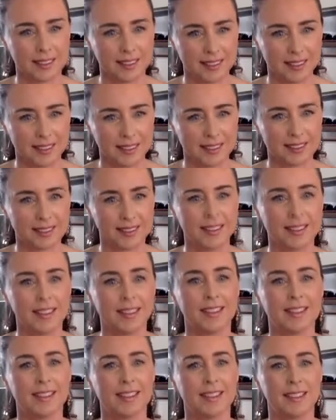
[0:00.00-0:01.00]

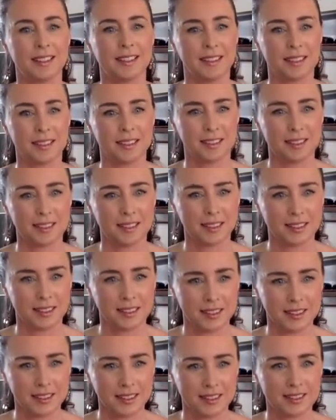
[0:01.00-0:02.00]

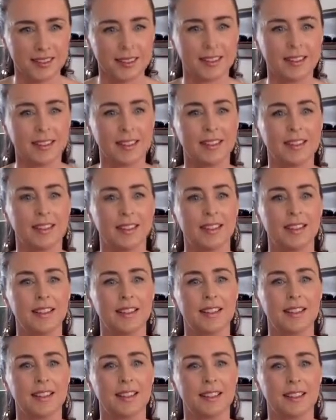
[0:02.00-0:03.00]

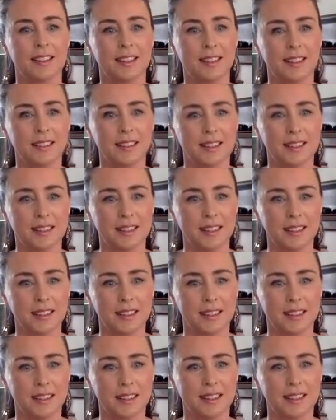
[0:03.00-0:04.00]

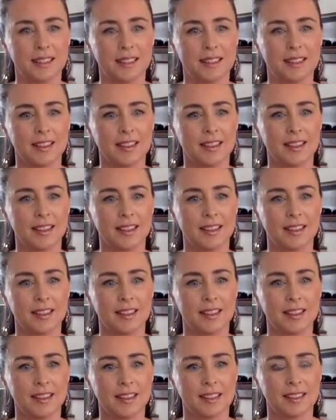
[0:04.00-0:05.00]

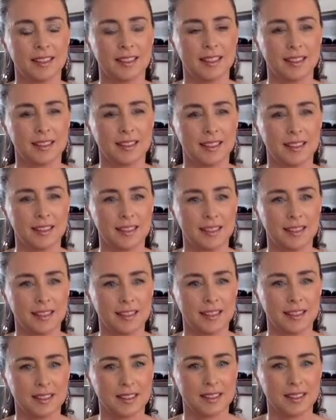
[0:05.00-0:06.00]

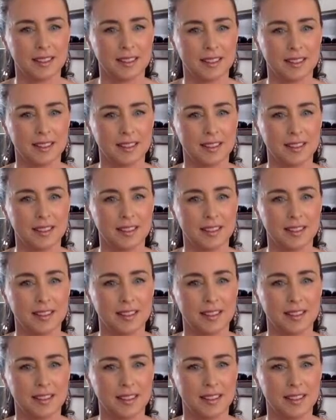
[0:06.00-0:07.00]

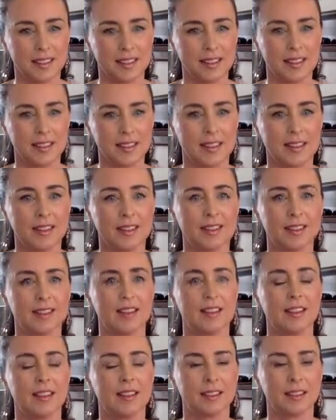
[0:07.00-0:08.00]
(silent)